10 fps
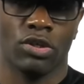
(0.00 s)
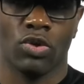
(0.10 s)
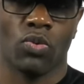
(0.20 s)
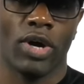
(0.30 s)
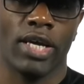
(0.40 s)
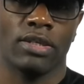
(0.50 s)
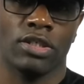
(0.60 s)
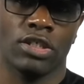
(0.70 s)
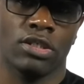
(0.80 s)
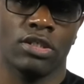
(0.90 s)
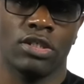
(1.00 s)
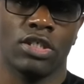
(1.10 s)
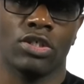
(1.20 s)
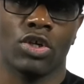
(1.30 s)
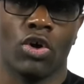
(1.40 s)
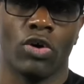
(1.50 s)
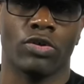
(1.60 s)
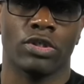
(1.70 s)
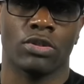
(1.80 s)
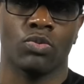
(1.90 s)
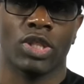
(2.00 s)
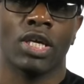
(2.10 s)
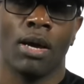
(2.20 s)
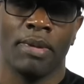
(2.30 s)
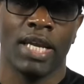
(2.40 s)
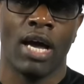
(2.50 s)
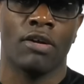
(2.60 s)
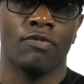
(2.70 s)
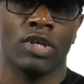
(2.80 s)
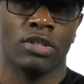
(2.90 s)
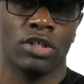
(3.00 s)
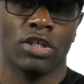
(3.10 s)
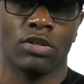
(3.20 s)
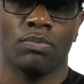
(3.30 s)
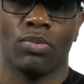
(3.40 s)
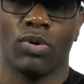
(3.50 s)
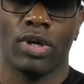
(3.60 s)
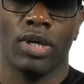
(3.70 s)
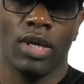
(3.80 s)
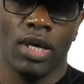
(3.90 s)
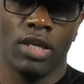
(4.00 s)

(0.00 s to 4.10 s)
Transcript: to the right just to assist the cartridge with coming out of the ejection port.